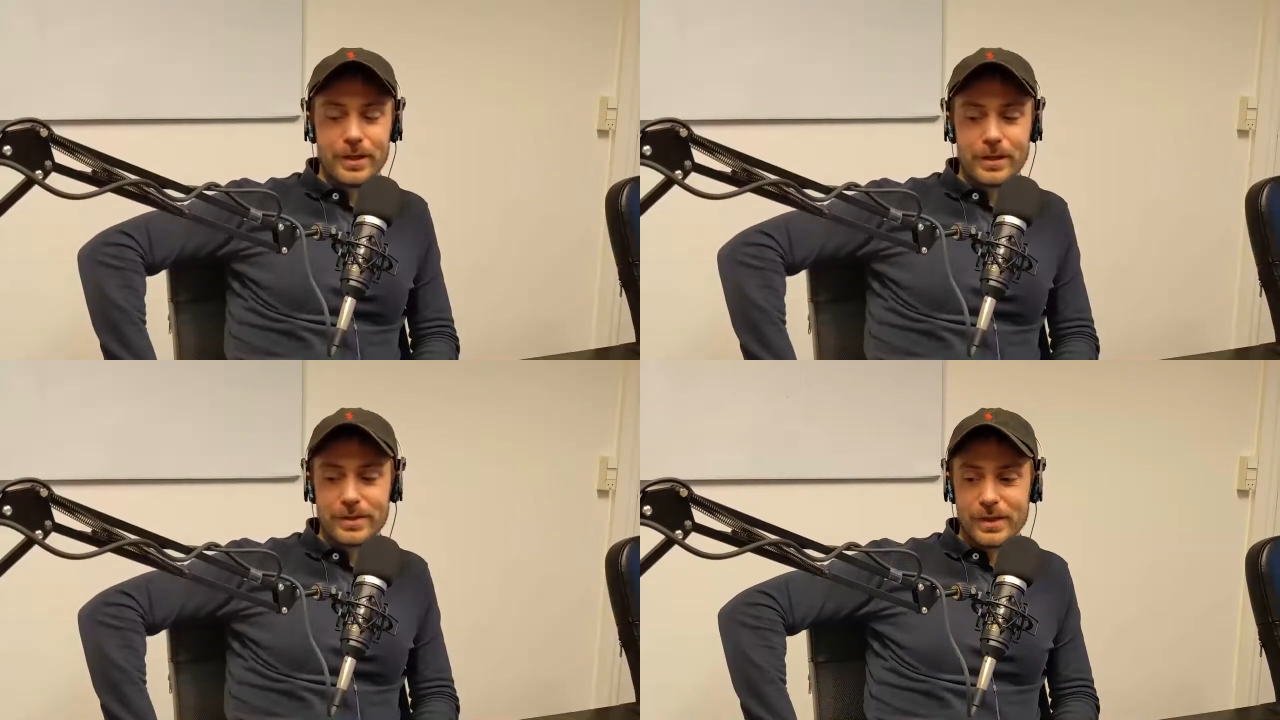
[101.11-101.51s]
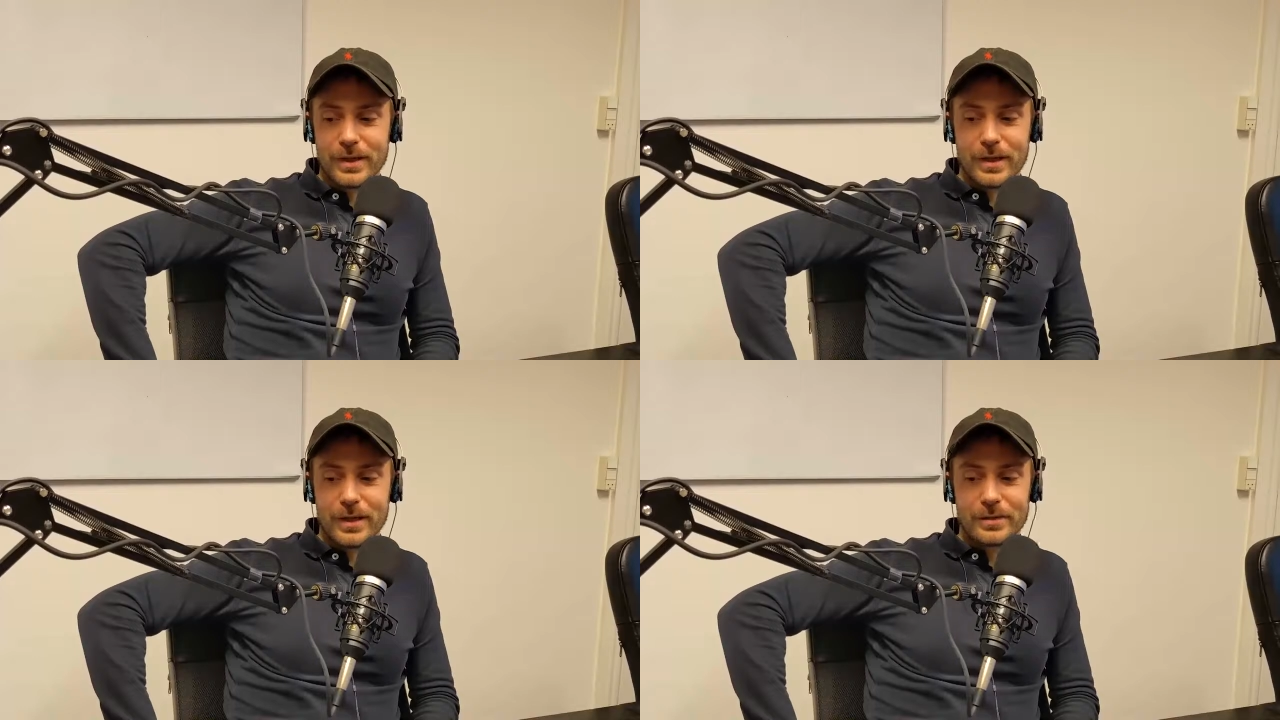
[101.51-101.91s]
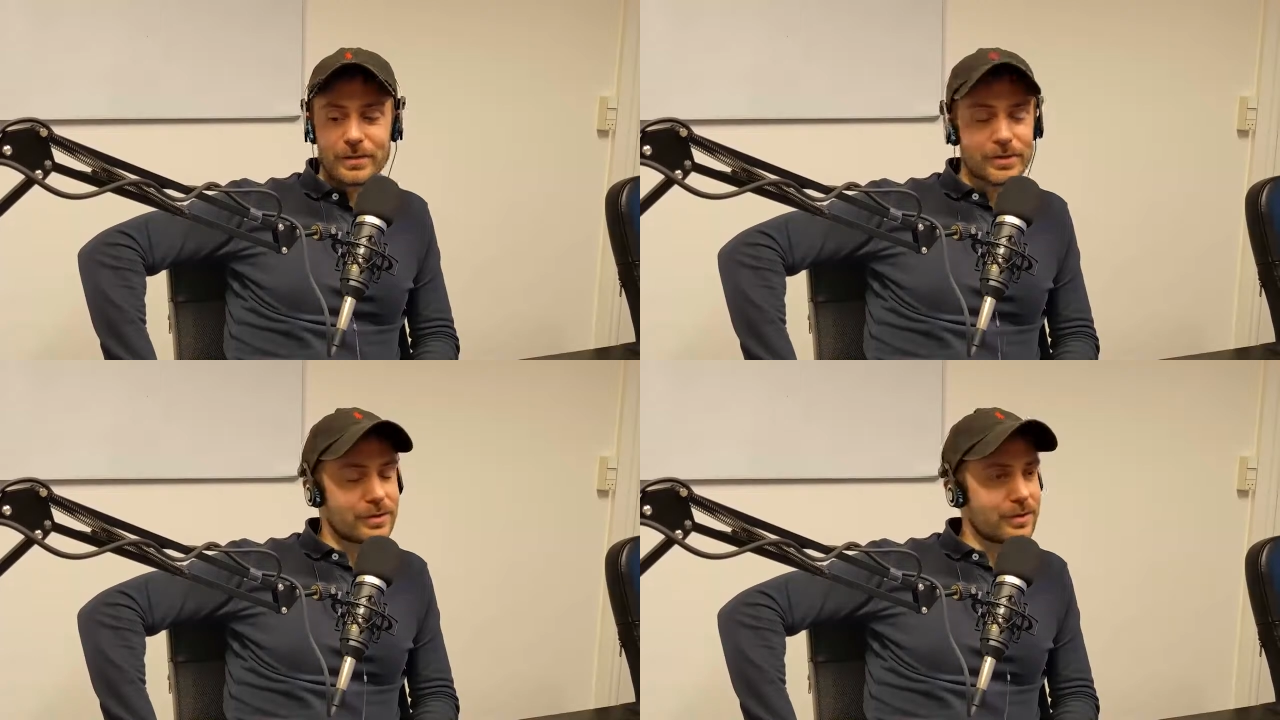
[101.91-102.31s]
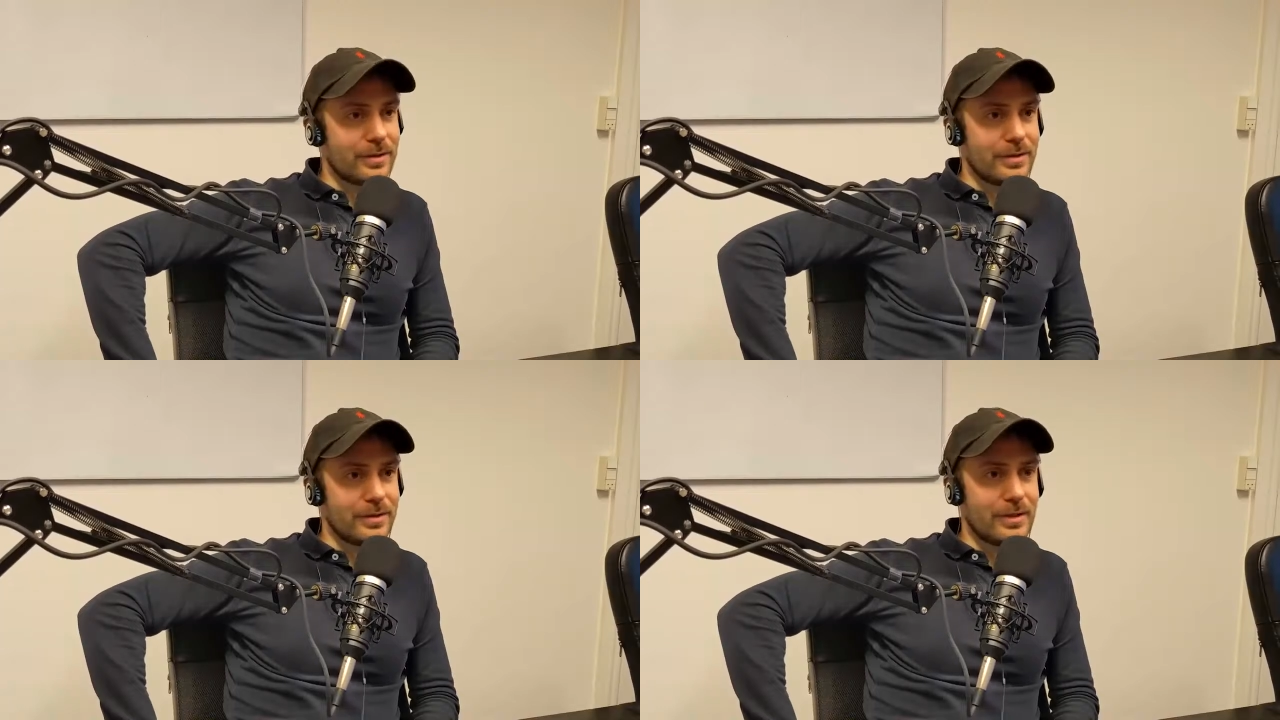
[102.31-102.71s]
Like, is AI just?
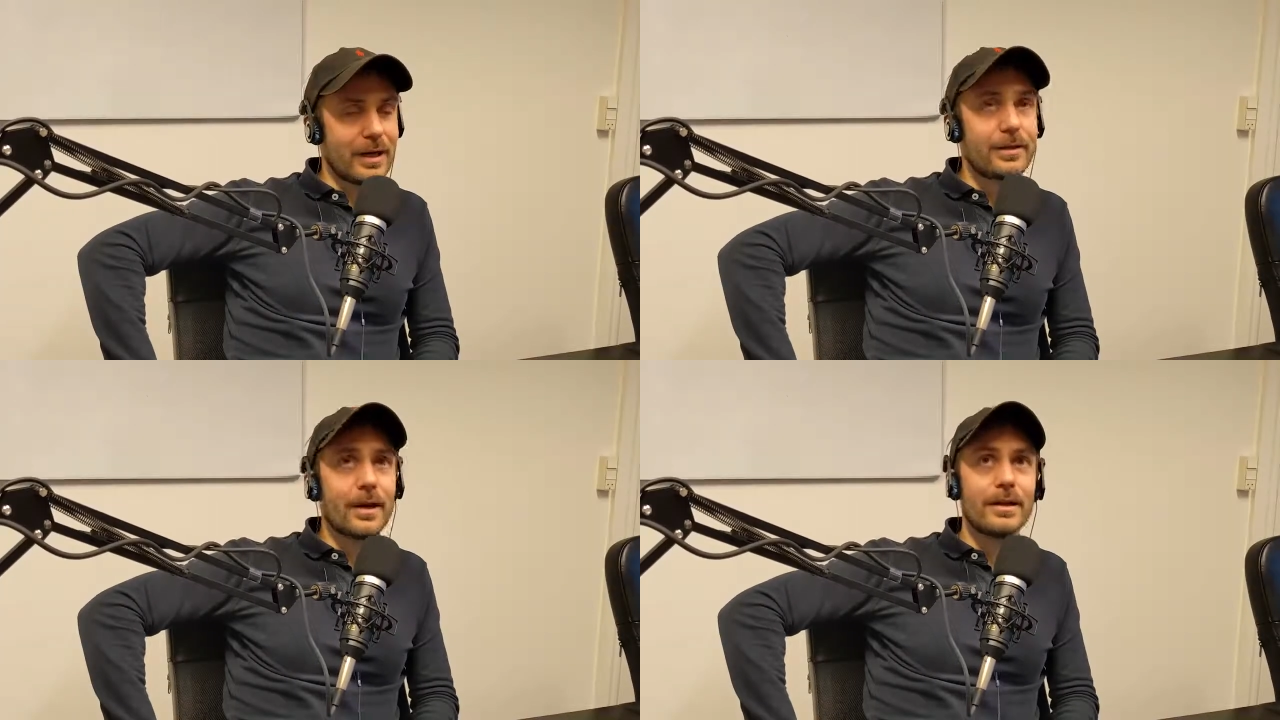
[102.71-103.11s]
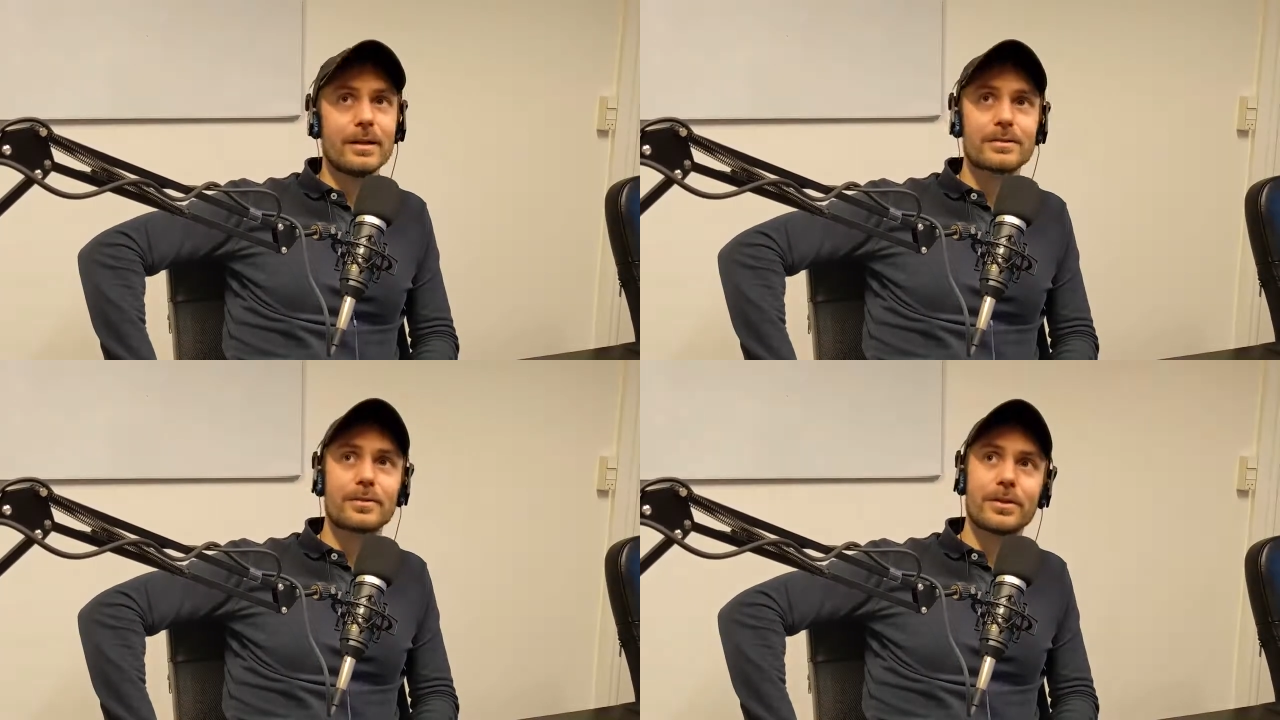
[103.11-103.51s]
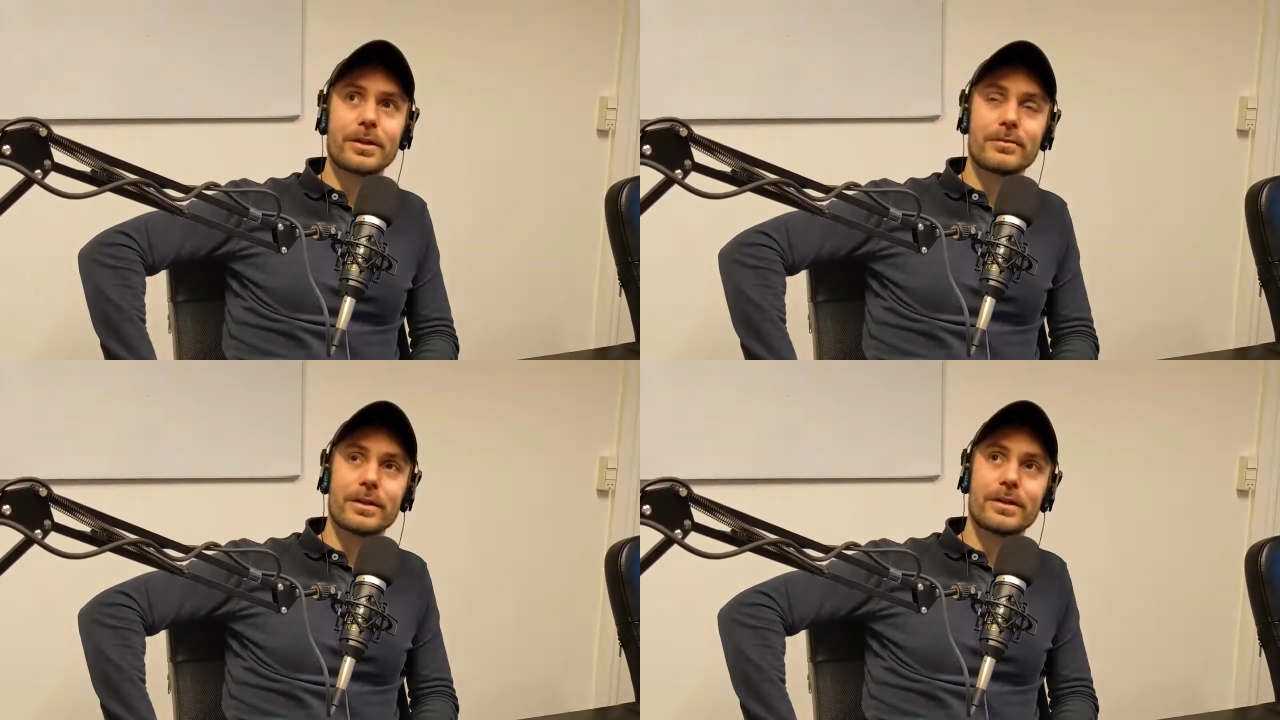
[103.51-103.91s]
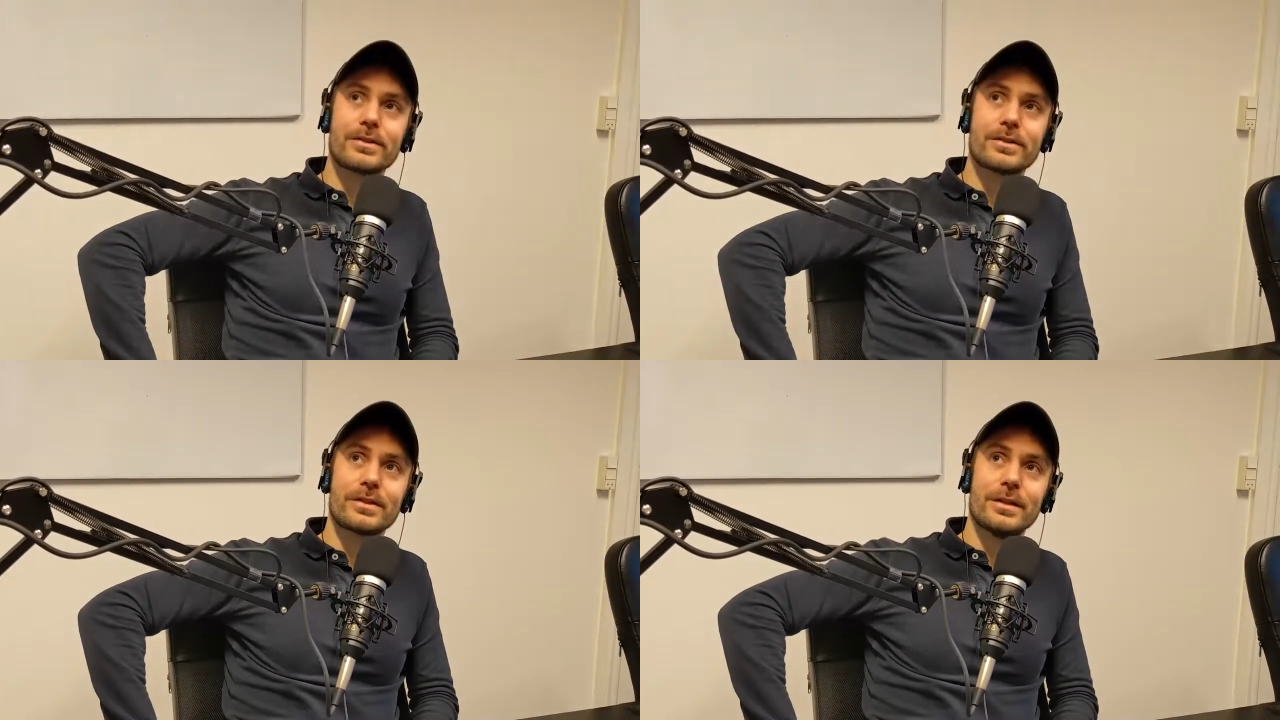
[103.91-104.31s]
Uh, I I like to think of it
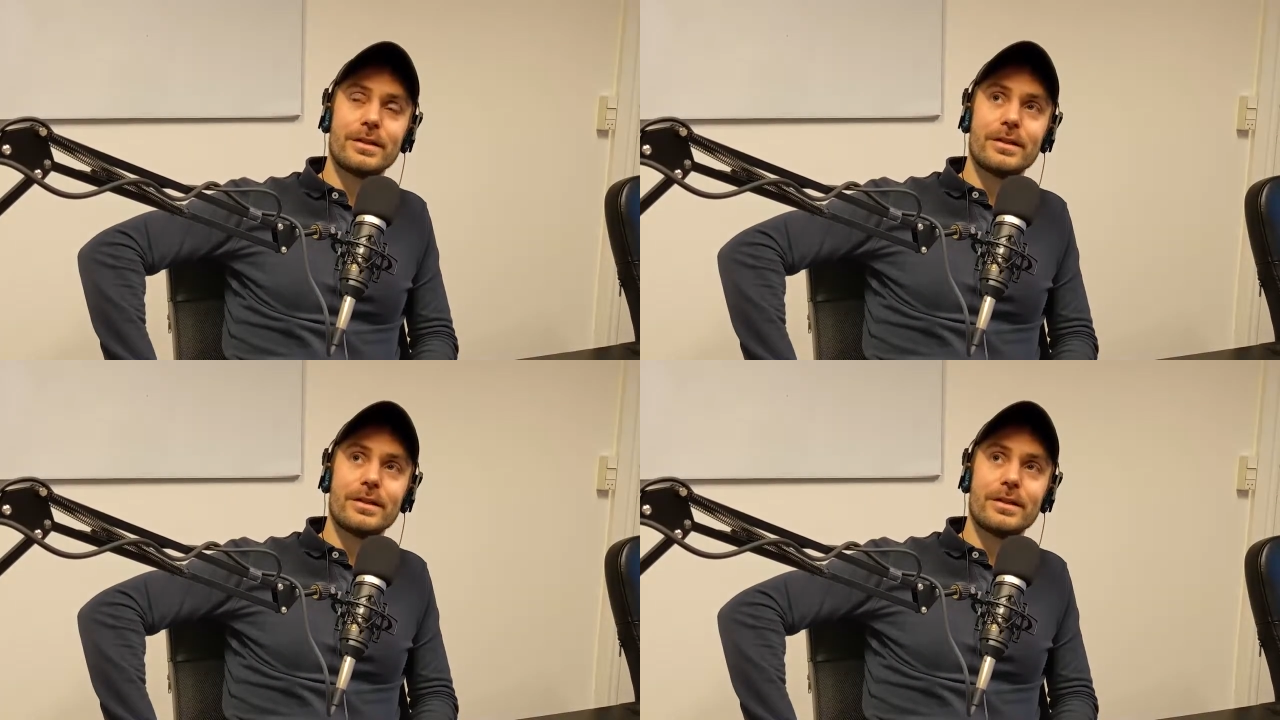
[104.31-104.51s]
as